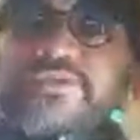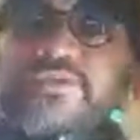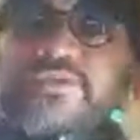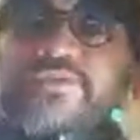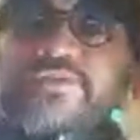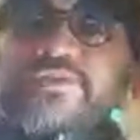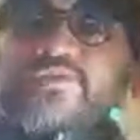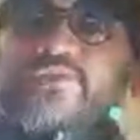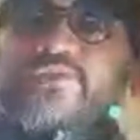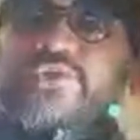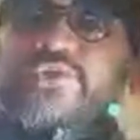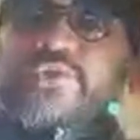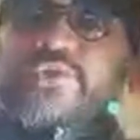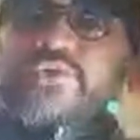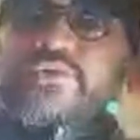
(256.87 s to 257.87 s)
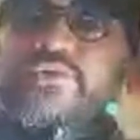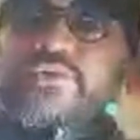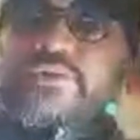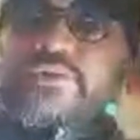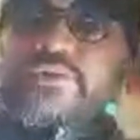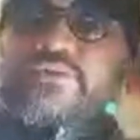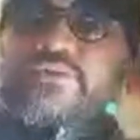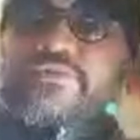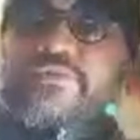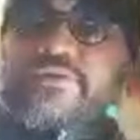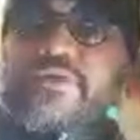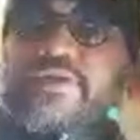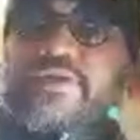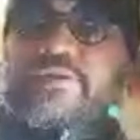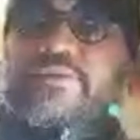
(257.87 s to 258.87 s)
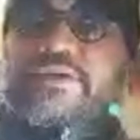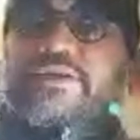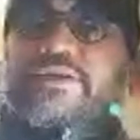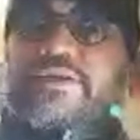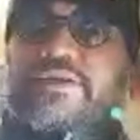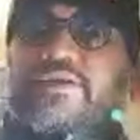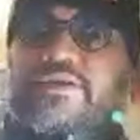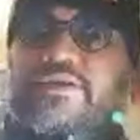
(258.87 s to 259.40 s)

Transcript: will suffice to show the fundamental